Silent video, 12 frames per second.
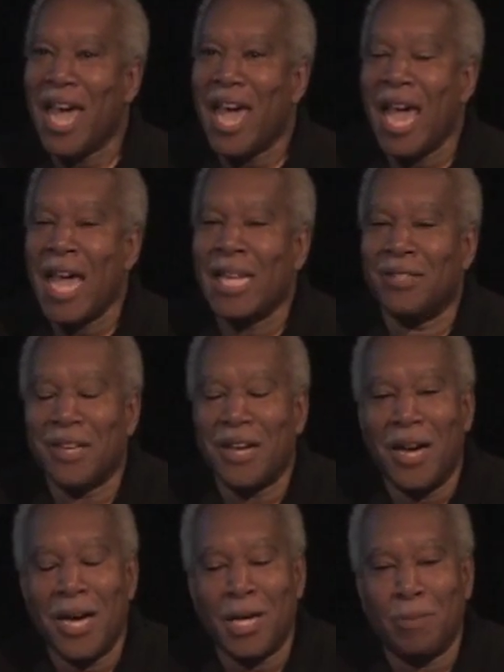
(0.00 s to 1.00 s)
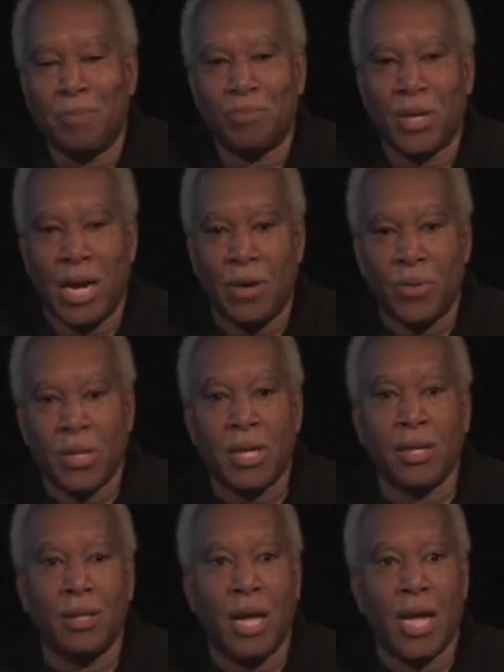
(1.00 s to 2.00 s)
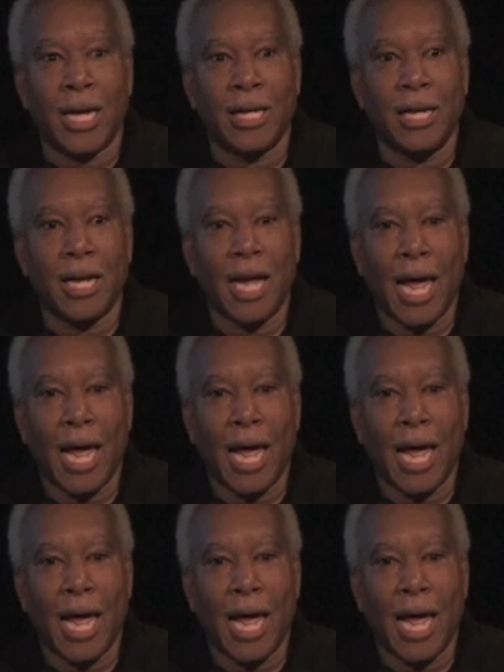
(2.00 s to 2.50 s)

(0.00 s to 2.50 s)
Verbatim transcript: and um, got everything aligned.